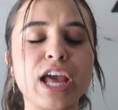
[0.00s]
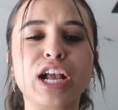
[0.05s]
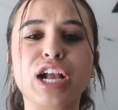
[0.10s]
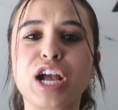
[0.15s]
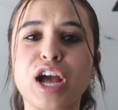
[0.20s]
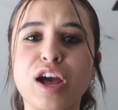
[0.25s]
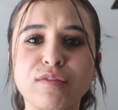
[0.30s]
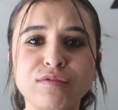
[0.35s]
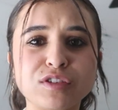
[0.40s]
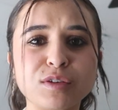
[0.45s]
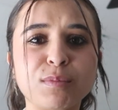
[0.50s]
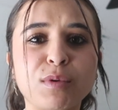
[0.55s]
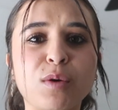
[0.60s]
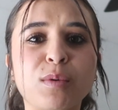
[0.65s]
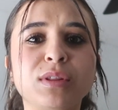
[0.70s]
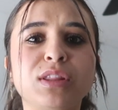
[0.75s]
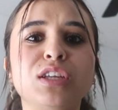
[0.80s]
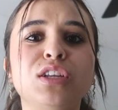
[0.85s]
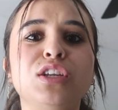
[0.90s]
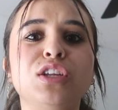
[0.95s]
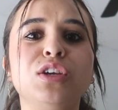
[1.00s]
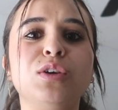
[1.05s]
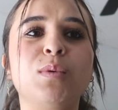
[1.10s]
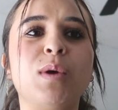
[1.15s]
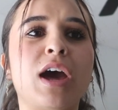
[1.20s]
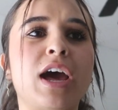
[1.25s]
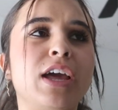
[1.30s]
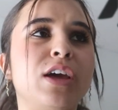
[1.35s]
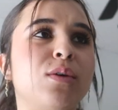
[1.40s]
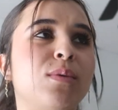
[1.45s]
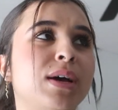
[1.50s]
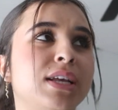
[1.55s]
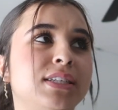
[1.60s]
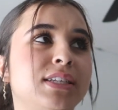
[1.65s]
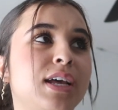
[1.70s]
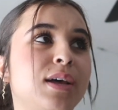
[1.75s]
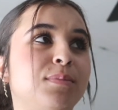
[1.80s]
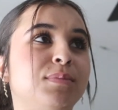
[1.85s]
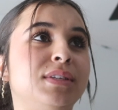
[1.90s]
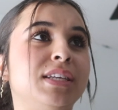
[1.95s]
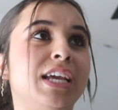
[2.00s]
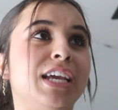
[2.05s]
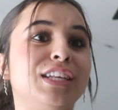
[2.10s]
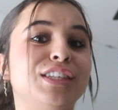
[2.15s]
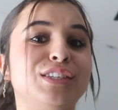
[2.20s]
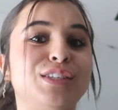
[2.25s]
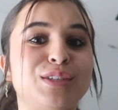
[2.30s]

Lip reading: comfortable with the new iOS update,